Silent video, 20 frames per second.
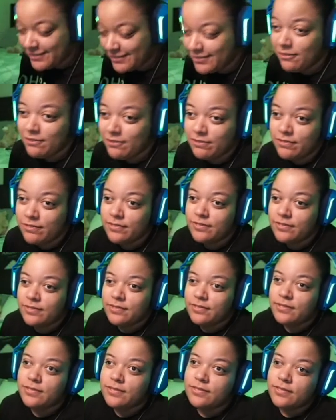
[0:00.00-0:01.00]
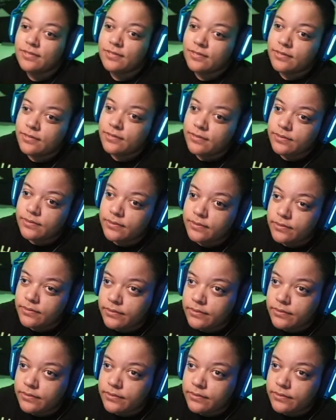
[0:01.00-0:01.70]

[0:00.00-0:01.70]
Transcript: (no one is talking)